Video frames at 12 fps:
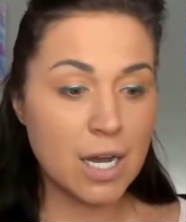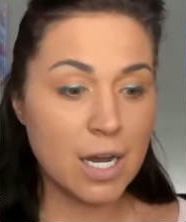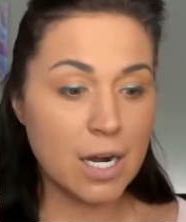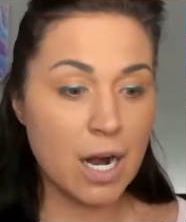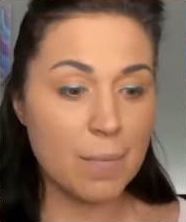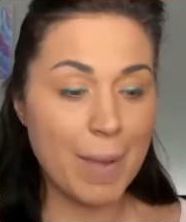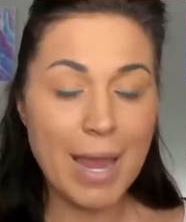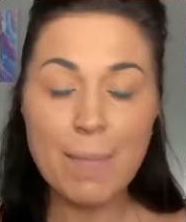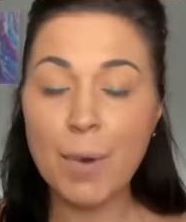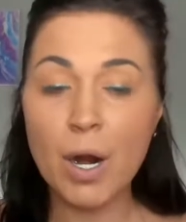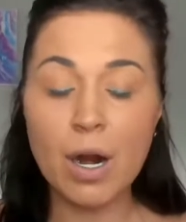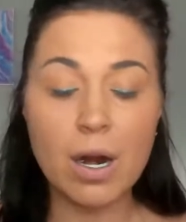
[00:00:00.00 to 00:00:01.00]
on our
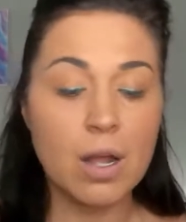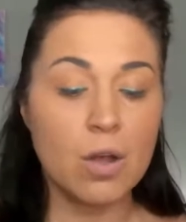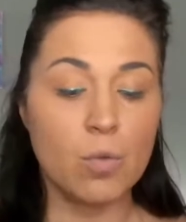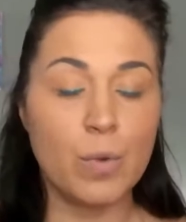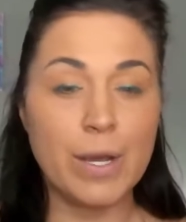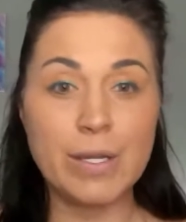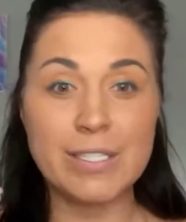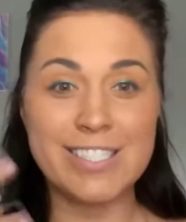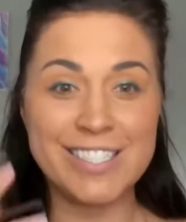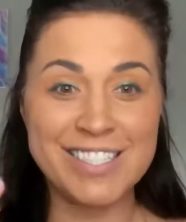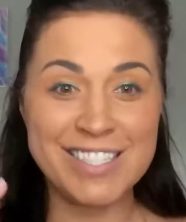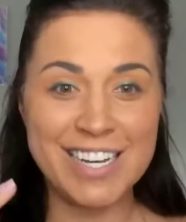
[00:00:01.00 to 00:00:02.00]
paper. We
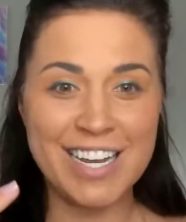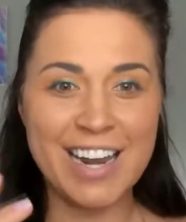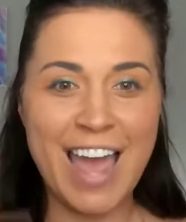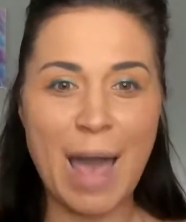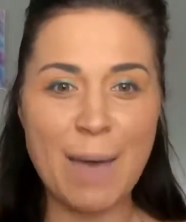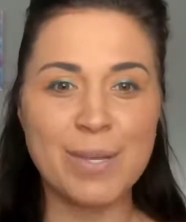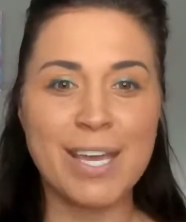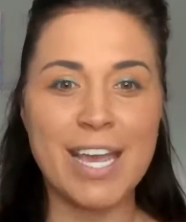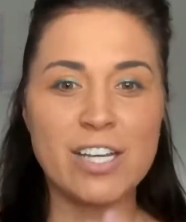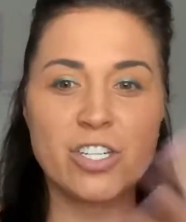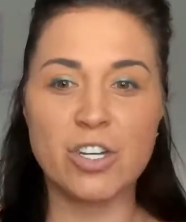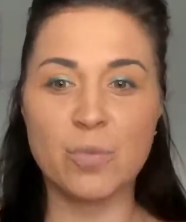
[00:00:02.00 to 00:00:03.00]
did
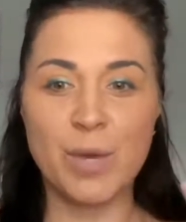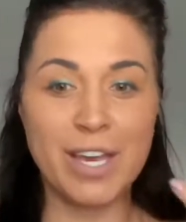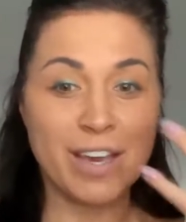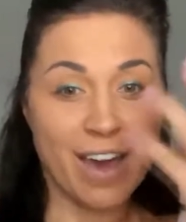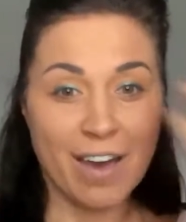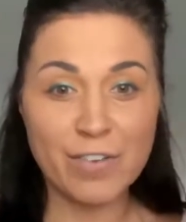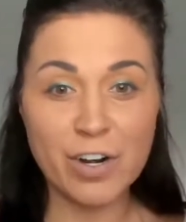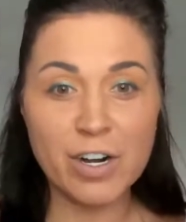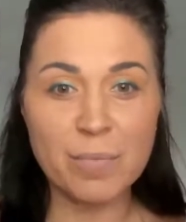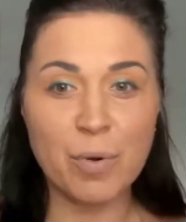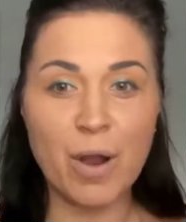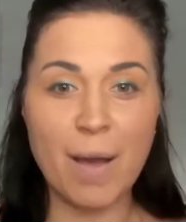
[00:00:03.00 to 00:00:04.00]
application. We covered
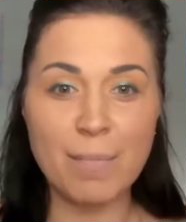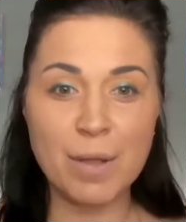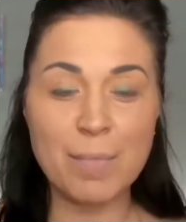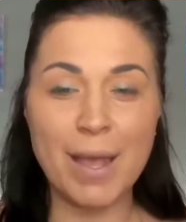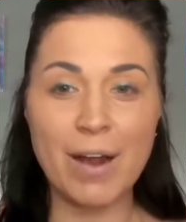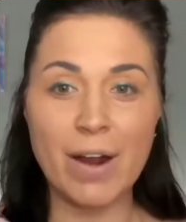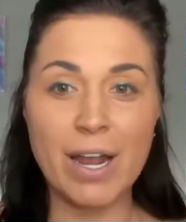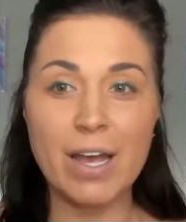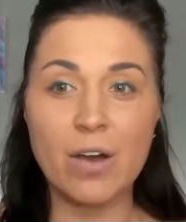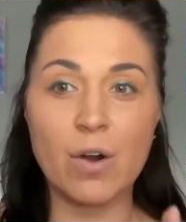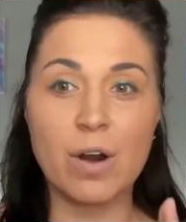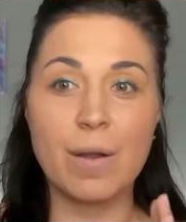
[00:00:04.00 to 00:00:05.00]
a problem
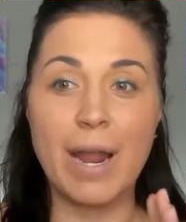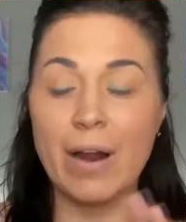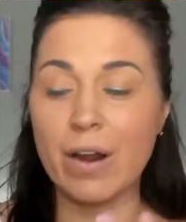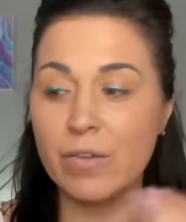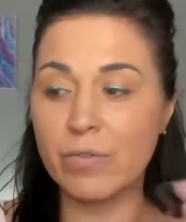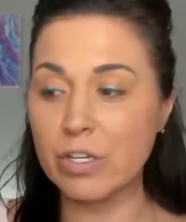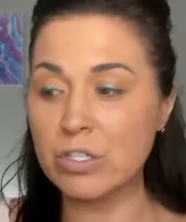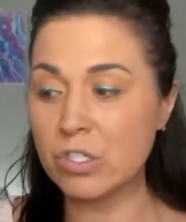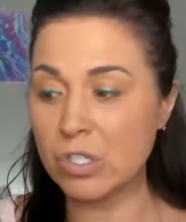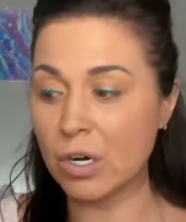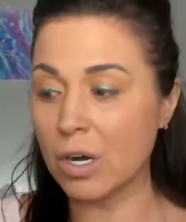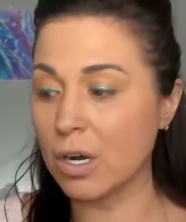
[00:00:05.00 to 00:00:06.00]
area or area of
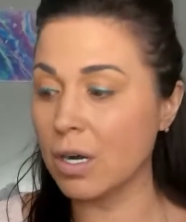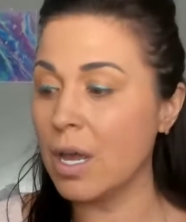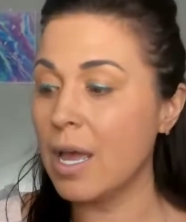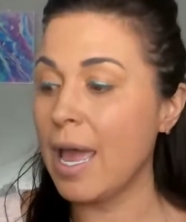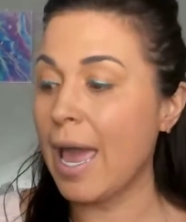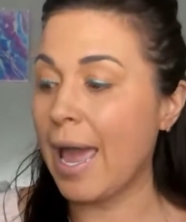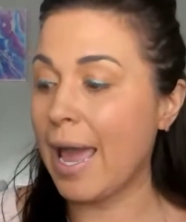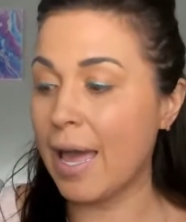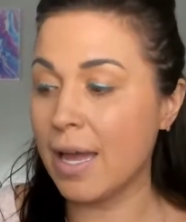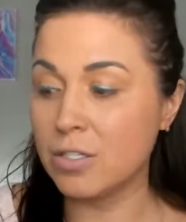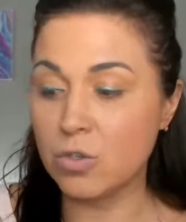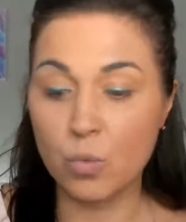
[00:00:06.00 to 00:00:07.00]
concern.
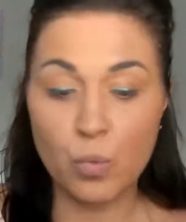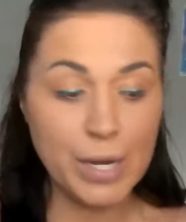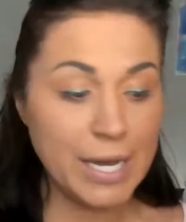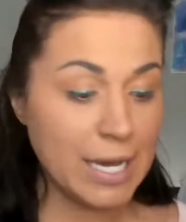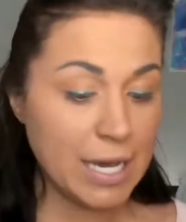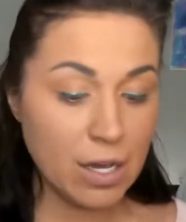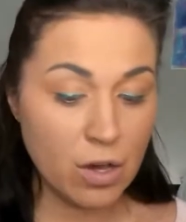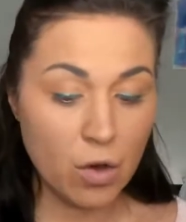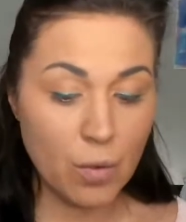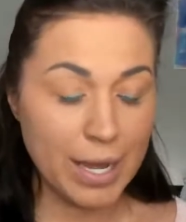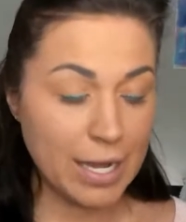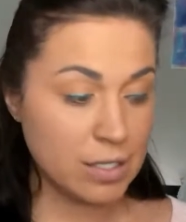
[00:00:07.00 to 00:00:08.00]
And we can
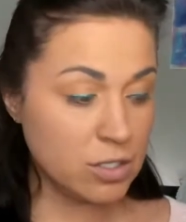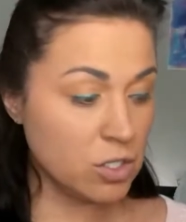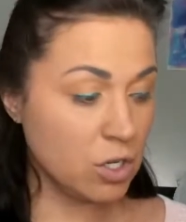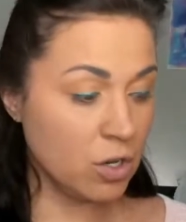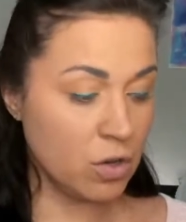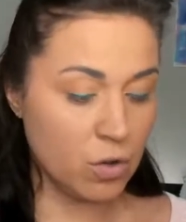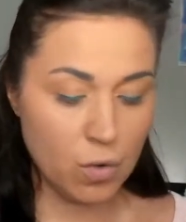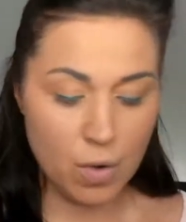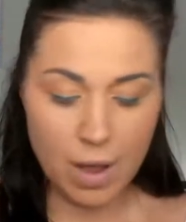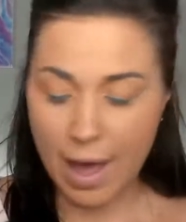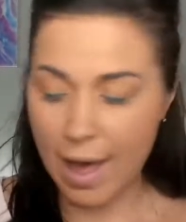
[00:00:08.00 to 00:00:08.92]
go into